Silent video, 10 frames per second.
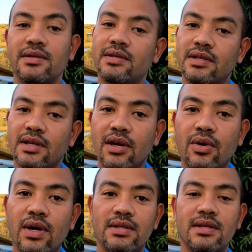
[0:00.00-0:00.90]
6
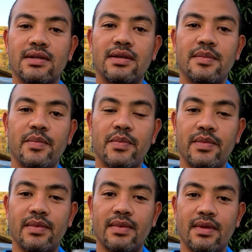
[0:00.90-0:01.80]
kW system.
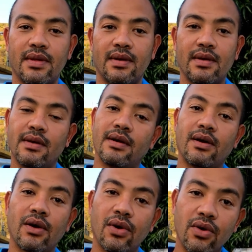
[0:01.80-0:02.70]

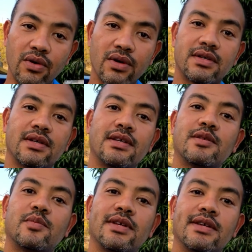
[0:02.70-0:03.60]
Gloriously
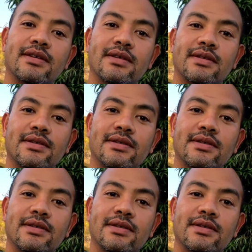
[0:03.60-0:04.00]
displayed.